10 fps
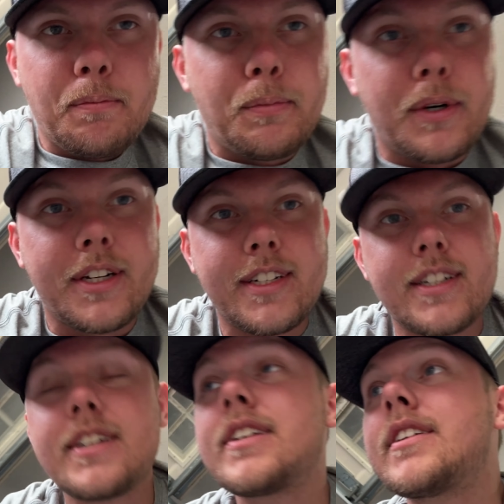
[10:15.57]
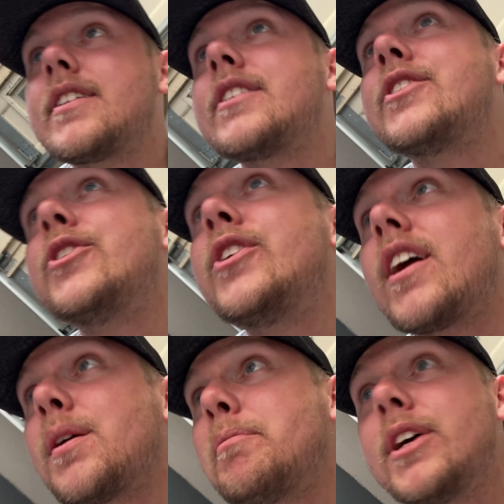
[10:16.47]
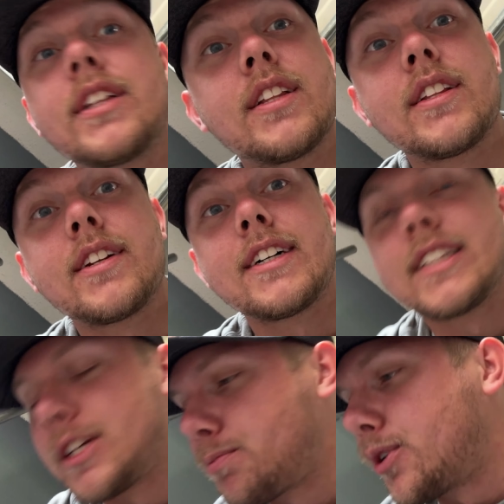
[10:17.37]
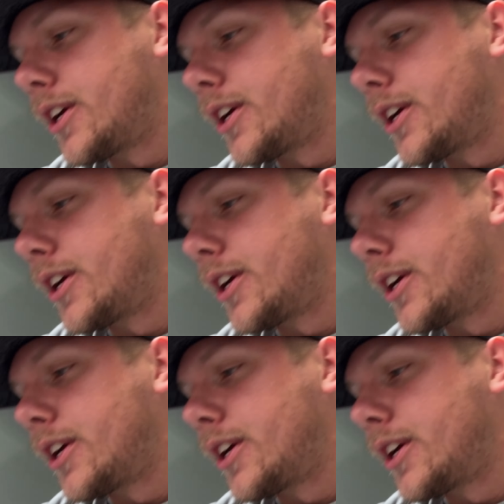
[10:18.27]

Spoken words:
But you gotta admit, that's pretty